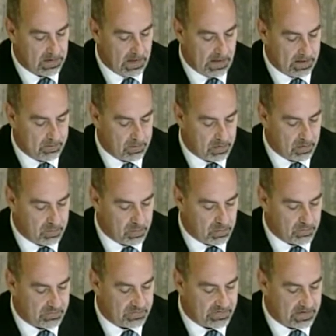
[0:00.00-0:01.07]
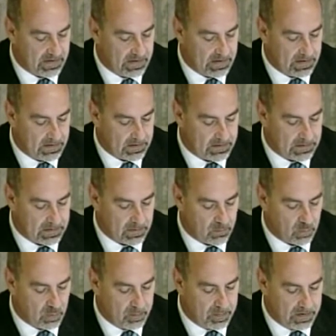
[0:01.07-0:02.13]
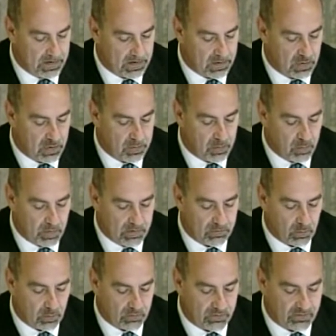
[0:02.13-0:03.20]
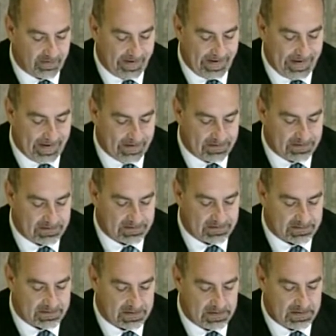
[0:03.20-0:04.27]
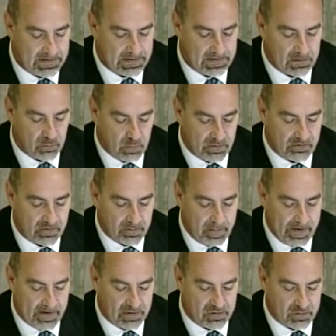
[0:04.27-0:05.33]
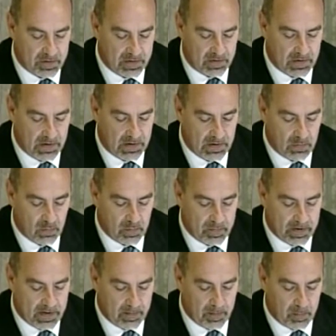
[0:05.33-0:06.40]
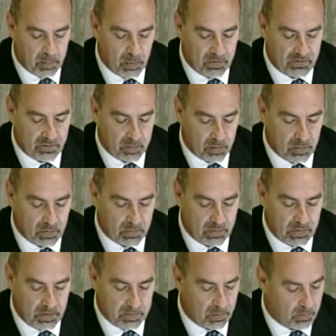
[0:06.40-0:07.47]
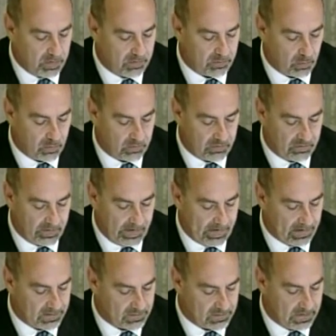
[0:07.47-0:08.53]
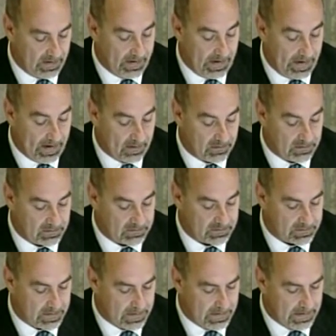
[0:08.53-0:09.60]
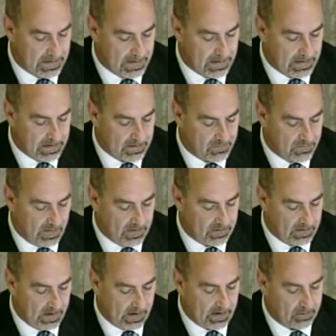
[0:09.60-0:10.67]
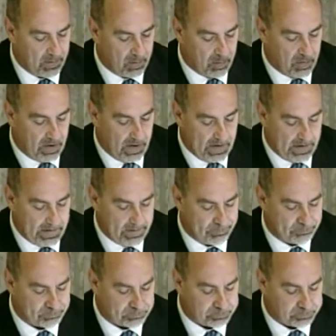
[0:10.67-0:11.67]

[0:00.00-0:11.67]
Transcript: Item number C would be a Human Resources Analyst. In Risk Management would become a Principal Human Resources Analyst. Finally, item number 9